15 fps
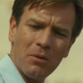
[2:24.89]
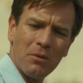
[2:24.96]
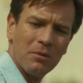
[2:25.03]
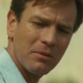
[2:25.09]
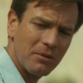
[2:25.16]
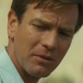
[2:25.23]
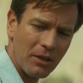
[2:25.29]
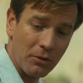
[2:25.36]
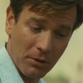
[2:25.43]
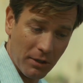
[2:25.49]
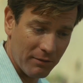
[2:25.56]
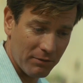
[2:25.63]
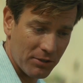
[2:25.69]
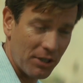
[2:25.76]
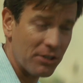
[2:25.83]
No, I don't
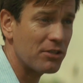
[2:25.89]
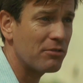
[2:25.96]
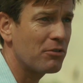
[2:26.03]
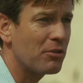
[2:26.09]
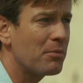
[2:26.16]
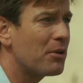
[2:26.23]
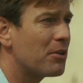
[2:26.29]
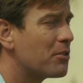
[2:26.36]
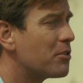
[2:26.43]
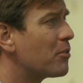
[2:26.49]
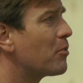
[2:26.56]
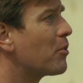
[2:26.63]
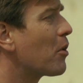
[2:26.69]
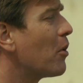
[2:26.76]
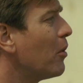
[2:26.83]
have a sense of humor, as you
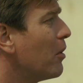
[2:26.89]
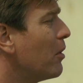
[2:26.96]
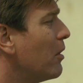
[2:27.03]
recall.